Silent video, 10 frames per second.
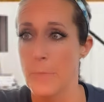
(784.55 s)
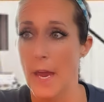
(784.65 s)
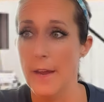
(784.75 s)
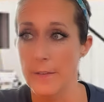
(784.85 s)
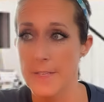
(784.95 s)

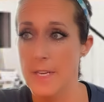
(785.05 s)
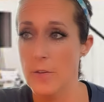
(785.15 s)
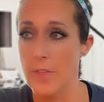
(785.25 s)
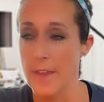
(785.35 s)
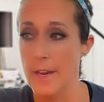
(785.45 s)
I also
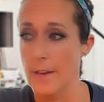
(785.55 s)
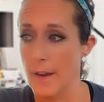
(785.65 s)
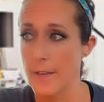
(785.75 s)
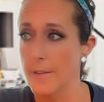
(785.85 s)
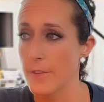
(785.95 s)
think,
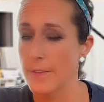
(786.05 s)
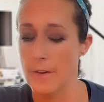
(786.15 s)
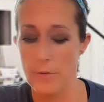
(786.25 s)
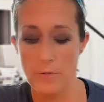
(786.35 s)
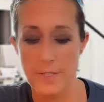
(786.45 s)
I know that
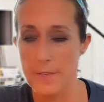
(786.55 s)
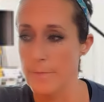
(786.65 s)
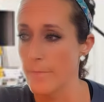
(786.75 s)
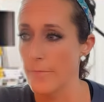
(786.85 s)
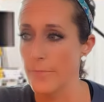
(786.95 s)
there were
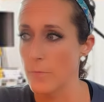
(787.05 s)
some